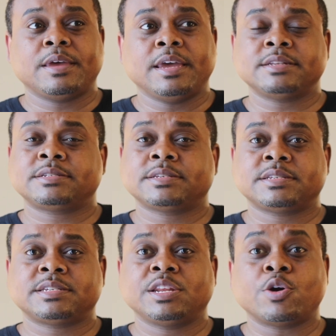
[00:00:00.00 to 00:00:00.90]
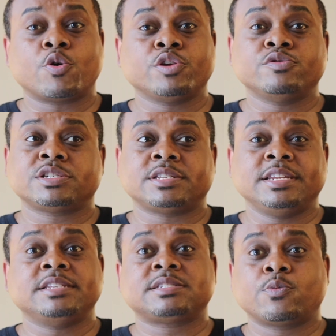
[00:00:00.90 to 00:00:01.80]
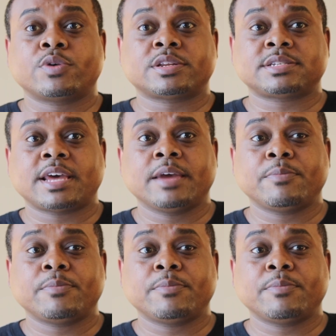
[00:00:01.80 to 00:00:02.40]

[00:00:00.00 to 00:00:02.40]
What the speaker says: into the city, or you just need somewhere to stay,